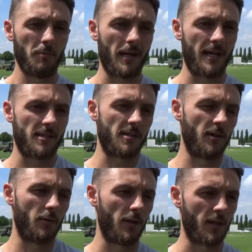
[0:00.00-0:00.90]
Baz, you
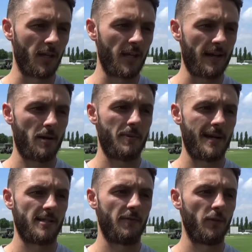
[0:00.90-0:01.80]
know what you're going to get out of
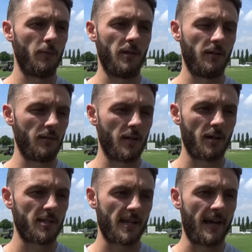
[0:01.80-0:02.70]
Baz every week. The
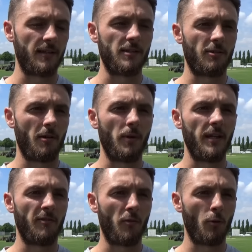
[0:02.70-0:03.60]
guy's standards are
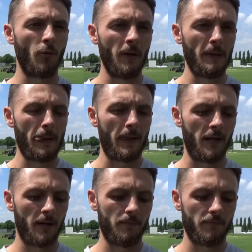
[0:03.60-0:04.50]
unbelievable.
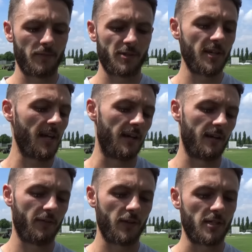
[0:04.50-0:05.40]
I
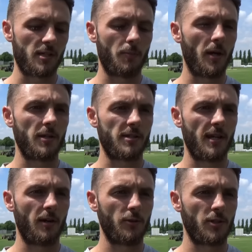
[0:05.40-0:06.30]
think it's the
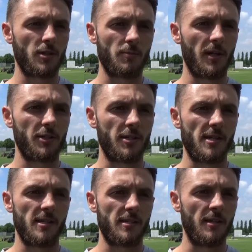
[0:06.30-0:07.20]
personnel just as much as
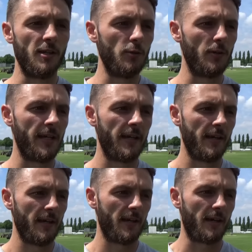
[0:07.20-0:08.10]
it is the unit.
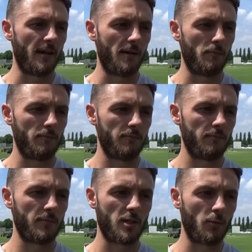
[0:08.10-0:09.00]

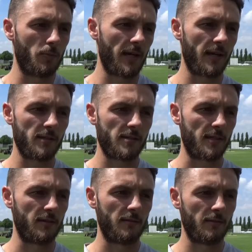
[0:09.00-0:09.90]
It's good players
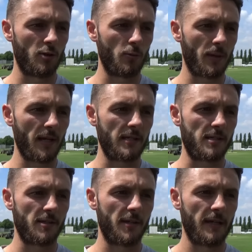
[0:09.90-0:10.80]
and good
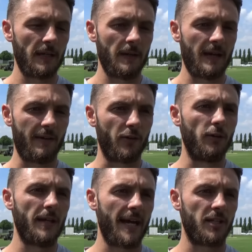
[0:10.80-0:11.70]
players that have a
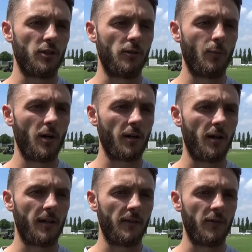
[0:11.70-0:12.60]
good attitude and work
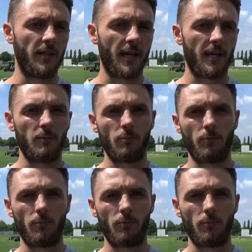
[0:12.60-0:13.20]
hard every day.